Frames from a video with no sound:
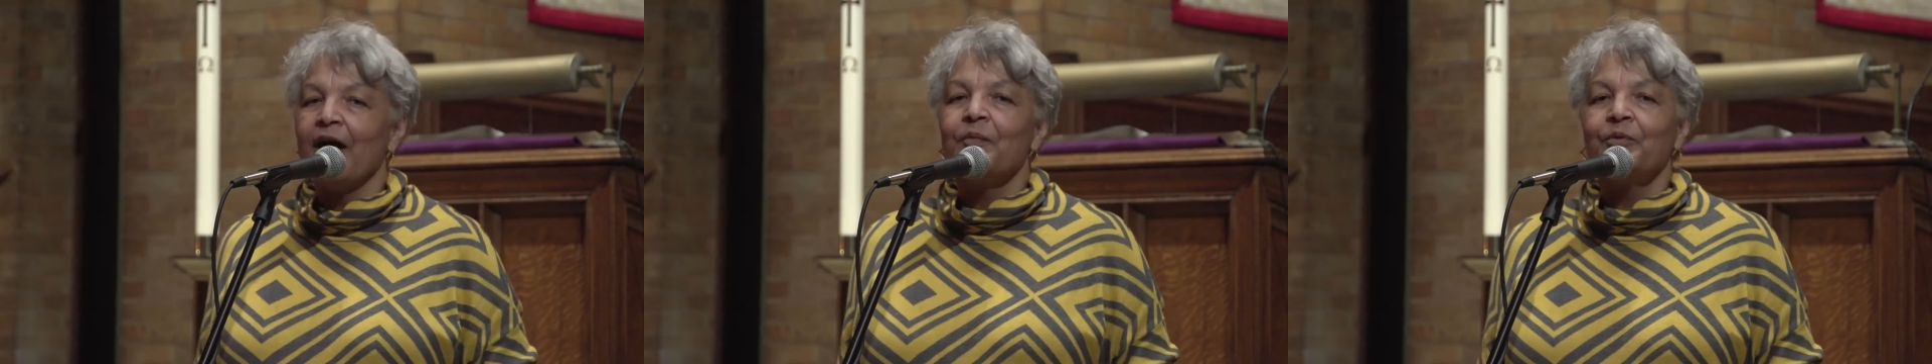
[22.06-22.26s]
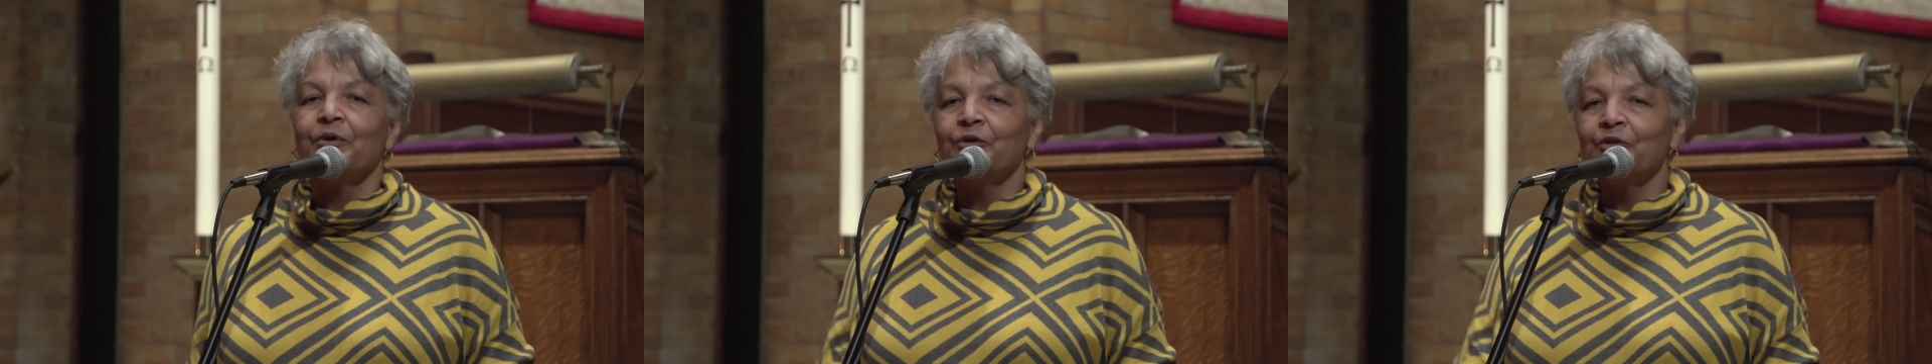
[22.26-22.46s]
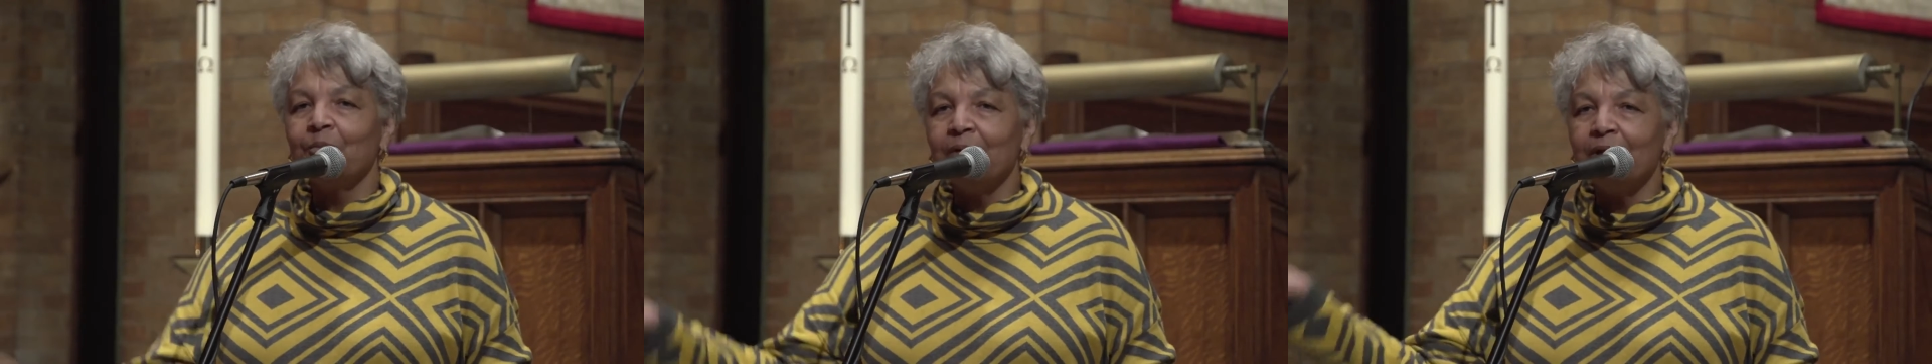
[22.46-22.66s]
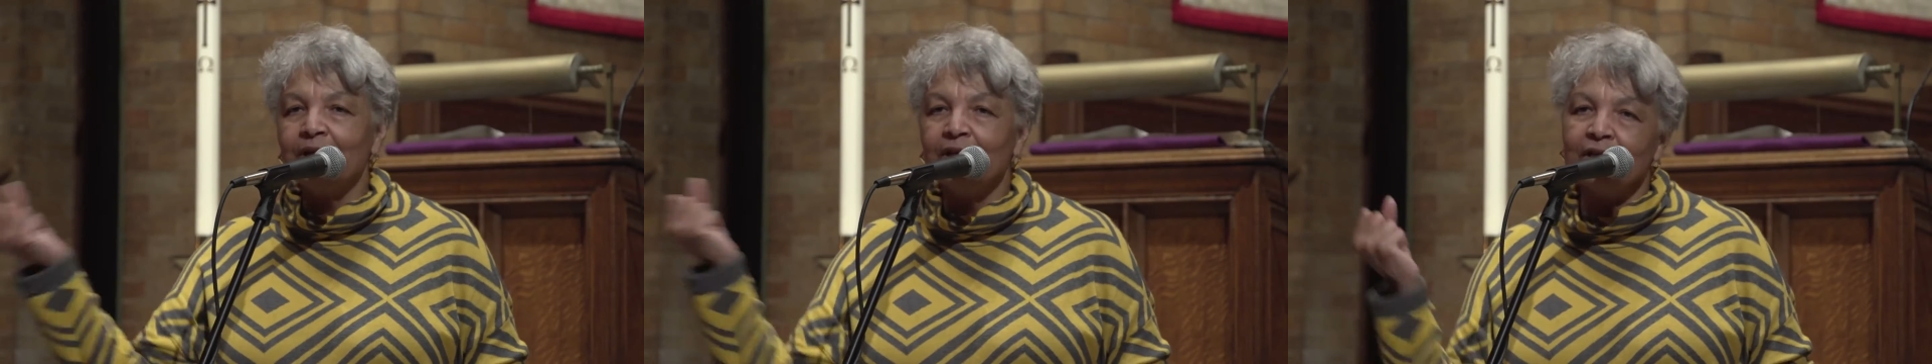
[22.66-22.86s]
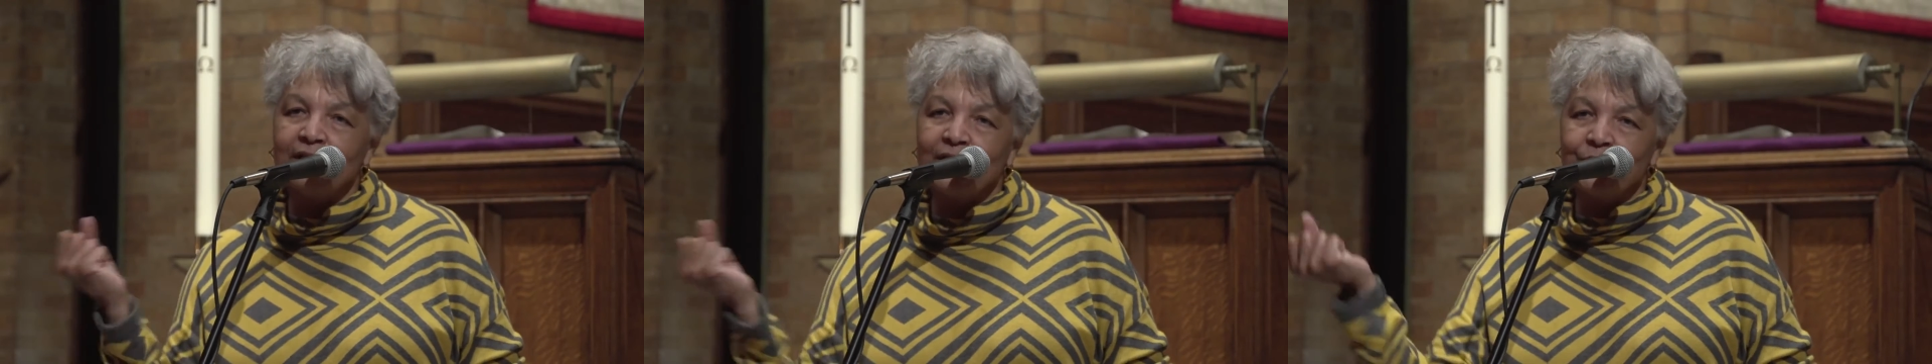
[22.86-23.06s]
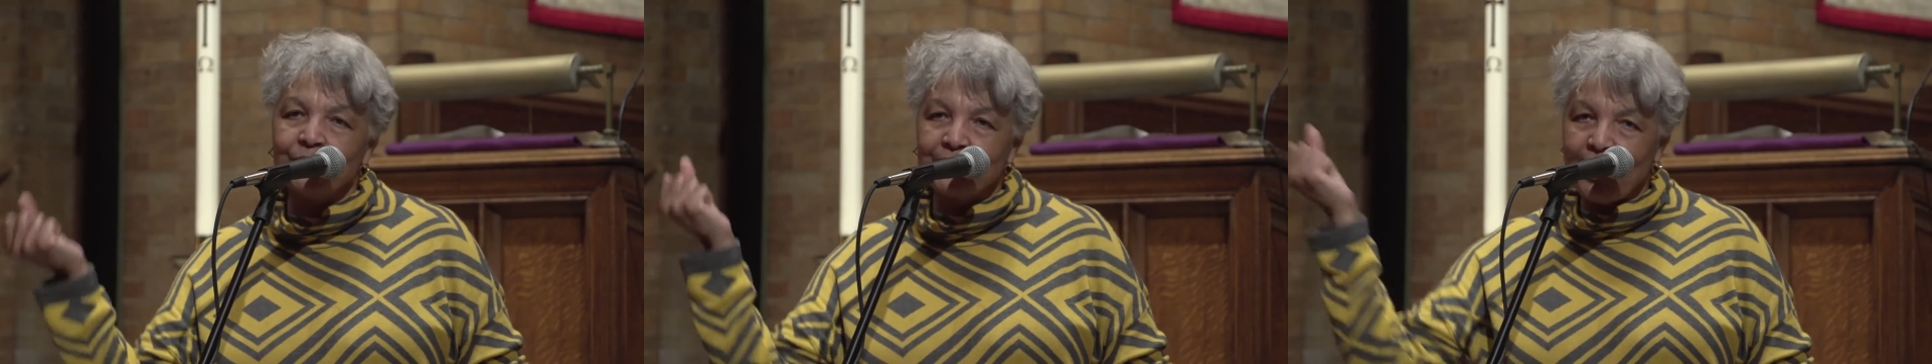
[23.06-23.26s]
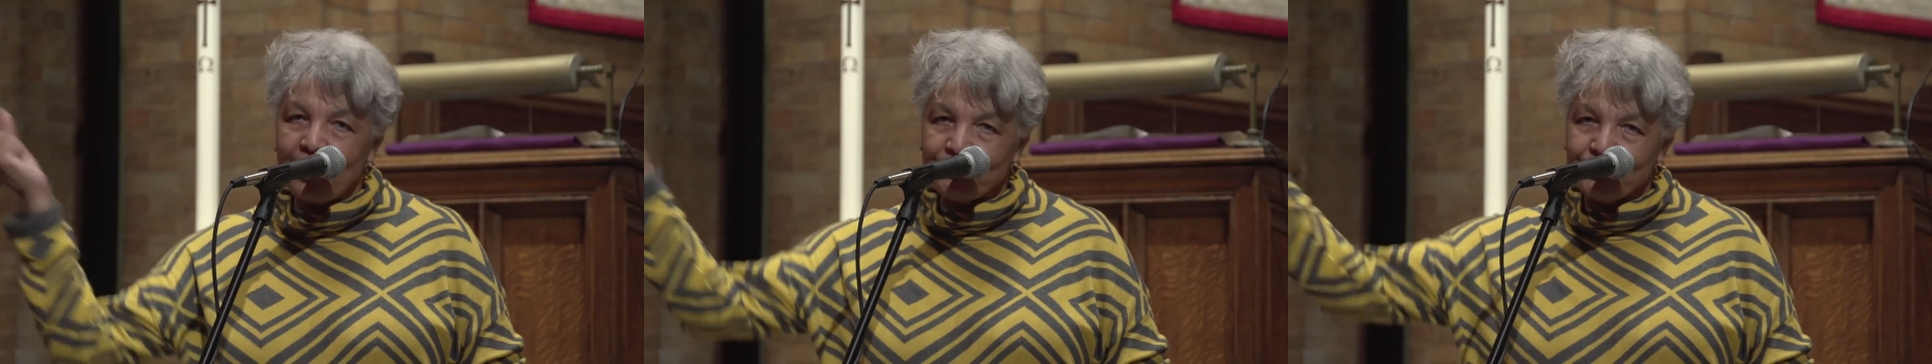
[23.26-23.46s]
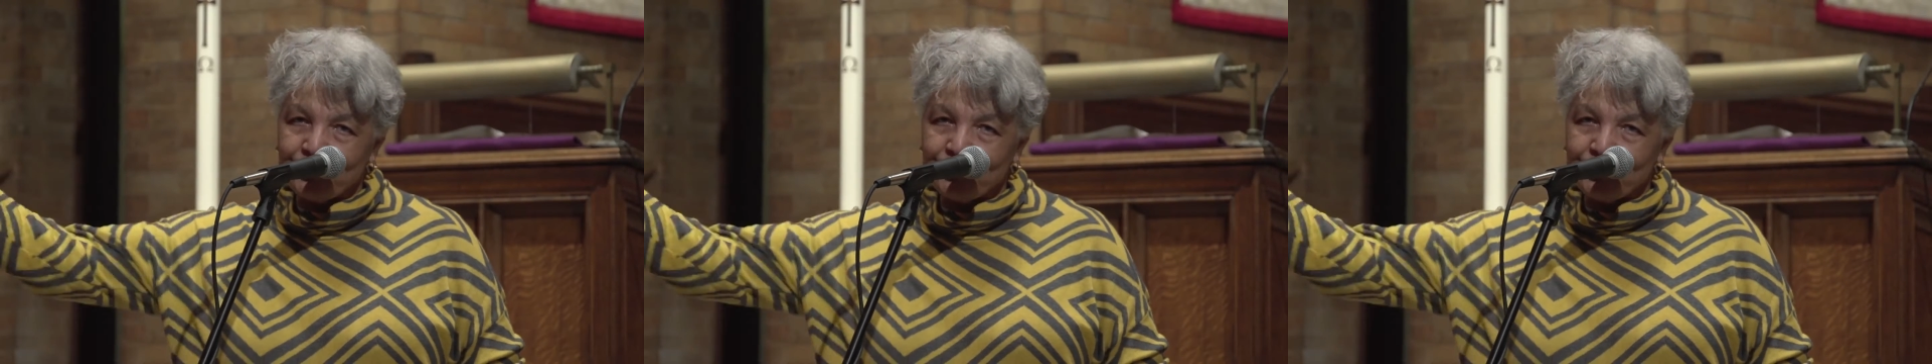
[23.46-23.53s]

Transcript: pulled the plug and went off